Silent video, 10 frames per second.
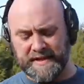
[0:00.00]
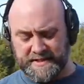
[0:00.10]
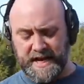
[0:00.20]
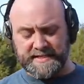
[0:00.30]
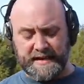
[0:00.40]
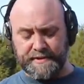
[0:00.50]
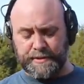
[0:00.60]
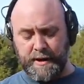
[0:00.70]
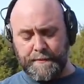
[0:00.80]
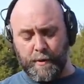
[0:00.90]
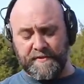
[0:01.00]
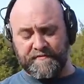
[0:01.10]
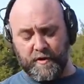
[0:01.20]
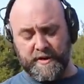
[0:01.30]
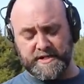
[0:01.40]
This does have a three
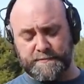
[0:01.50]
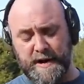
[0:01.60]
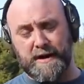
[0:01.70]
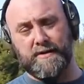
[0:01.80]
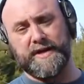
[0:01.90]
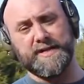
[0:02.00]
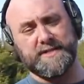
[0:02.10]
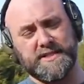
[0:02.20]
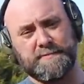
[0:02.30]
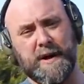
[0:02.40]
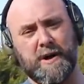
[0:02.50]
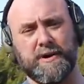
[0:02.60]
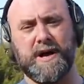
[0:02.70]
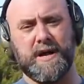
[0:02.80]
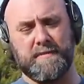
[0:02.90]
point four inch barrel. It is a small
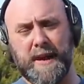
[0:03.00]
gun.